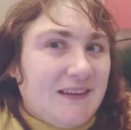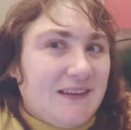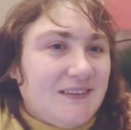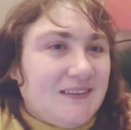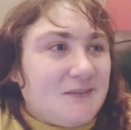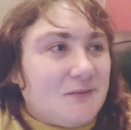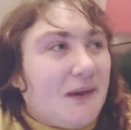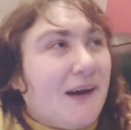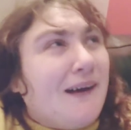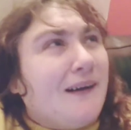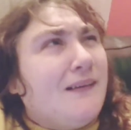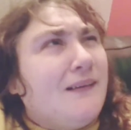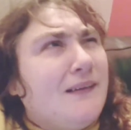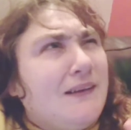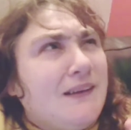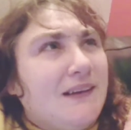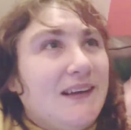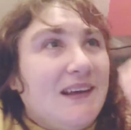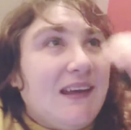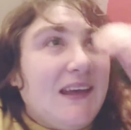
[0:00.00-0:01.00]
Well,
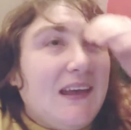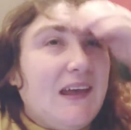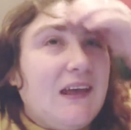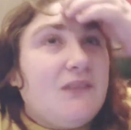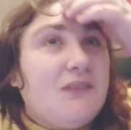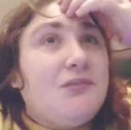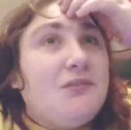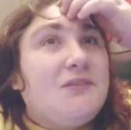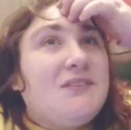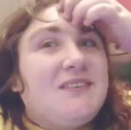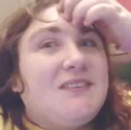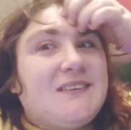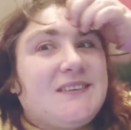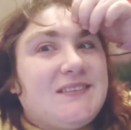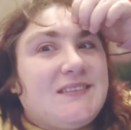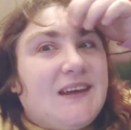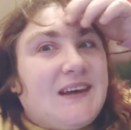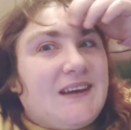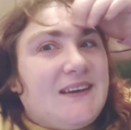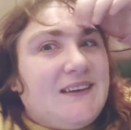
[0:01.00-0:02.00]
Ethan was just
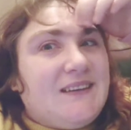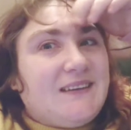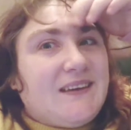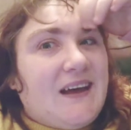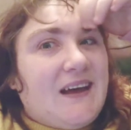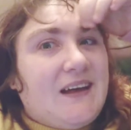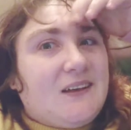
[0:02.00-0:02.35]
settling down